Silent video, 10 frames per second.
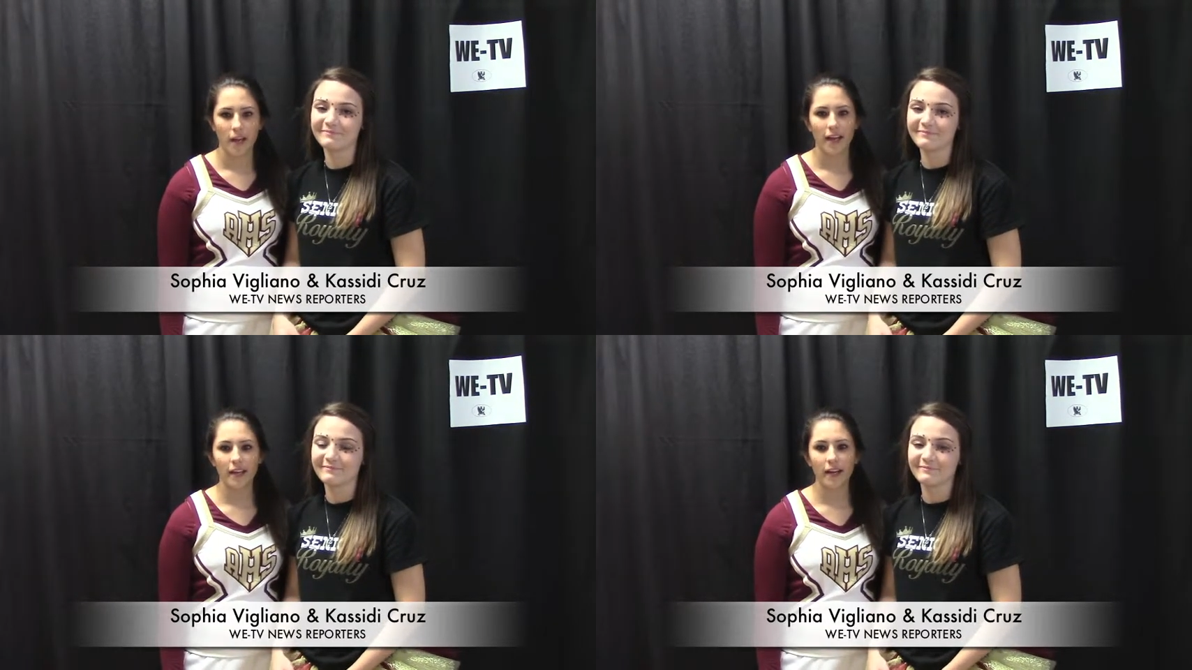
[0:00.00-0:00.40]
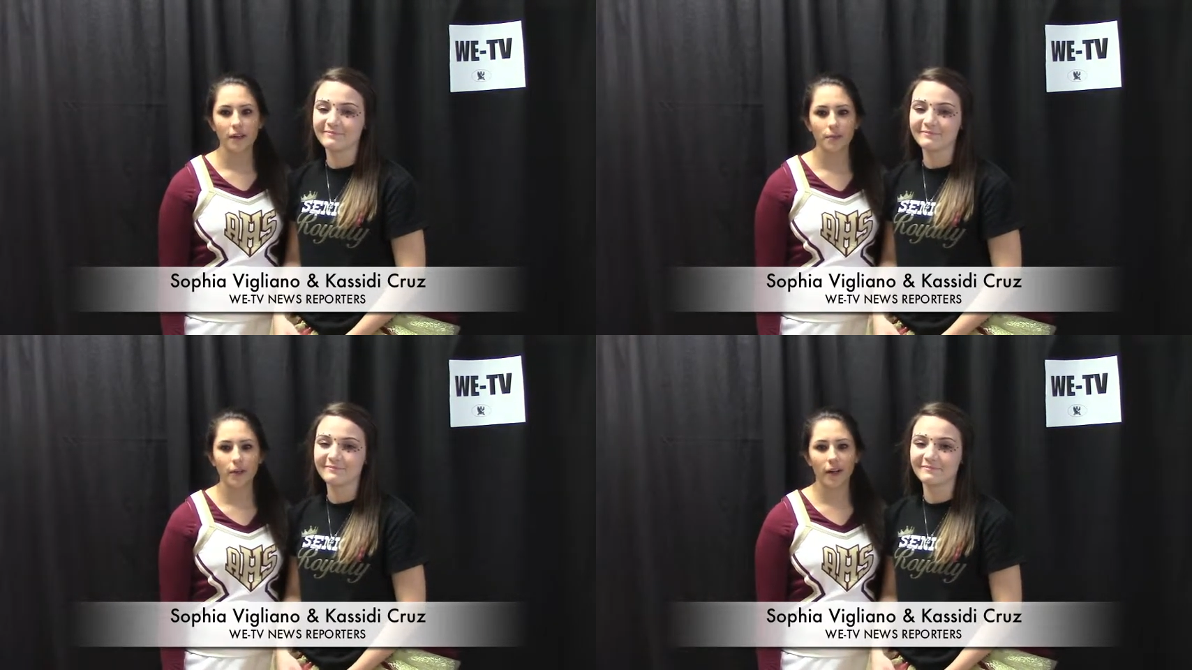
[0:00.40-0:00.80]
Speaker 1: And
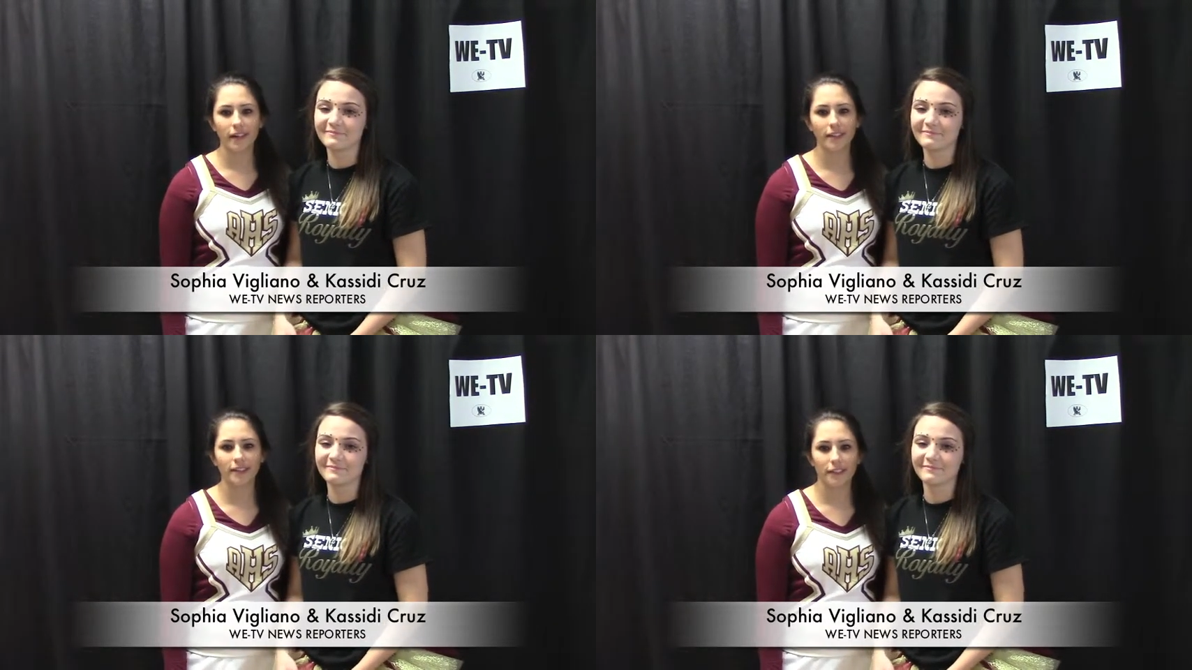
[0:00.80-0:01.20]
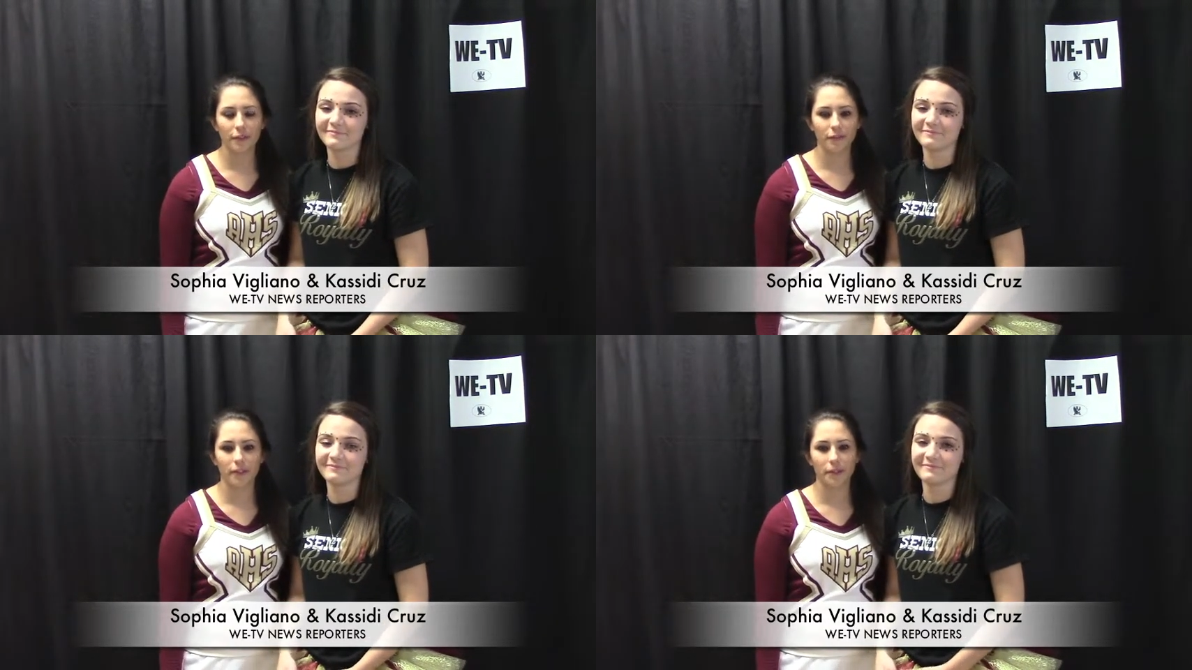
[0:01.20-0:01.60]
now to Mariah and
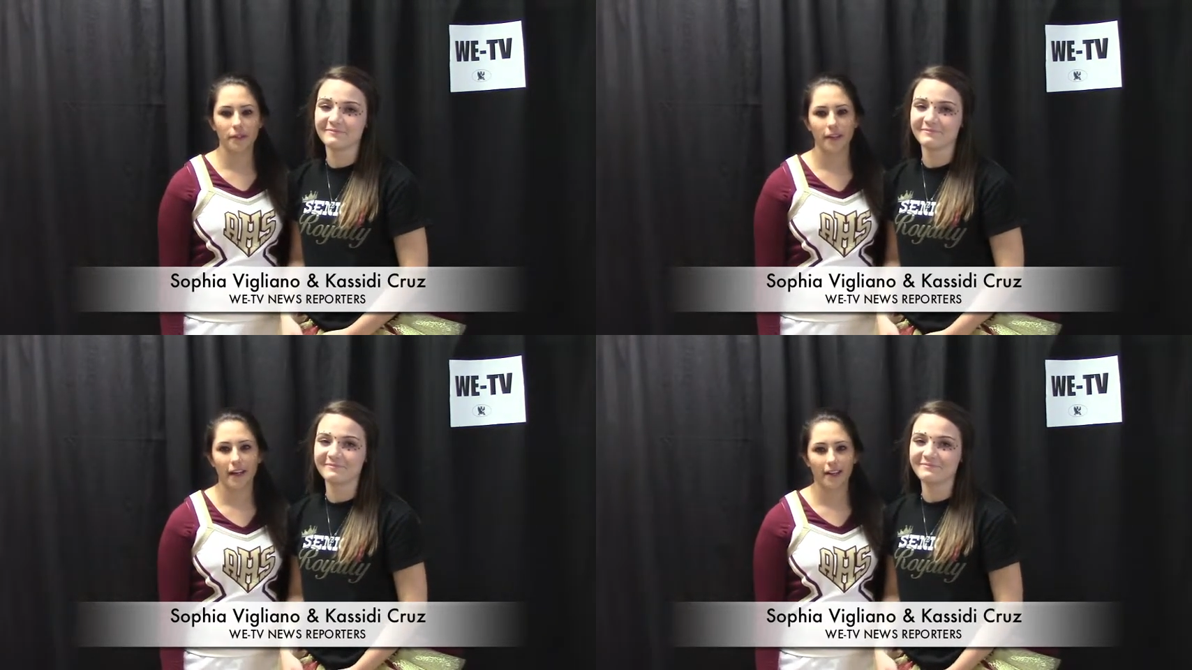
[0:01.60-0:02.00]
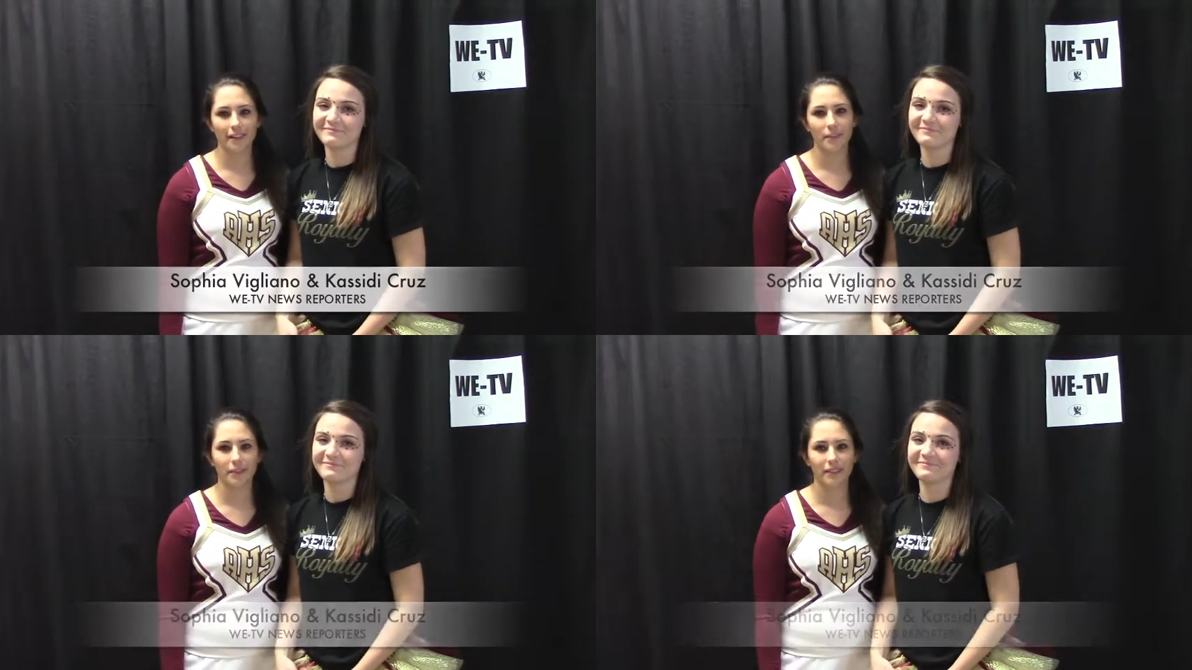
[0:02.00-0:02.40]
Zarafina with our
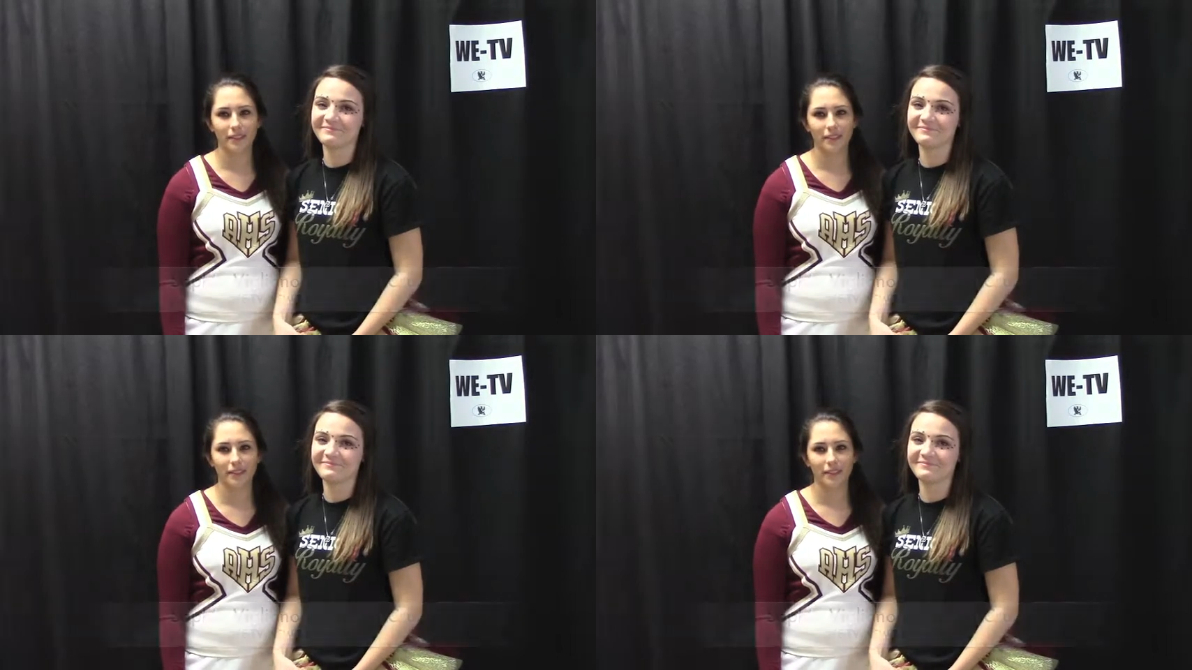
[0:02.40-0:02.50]
academic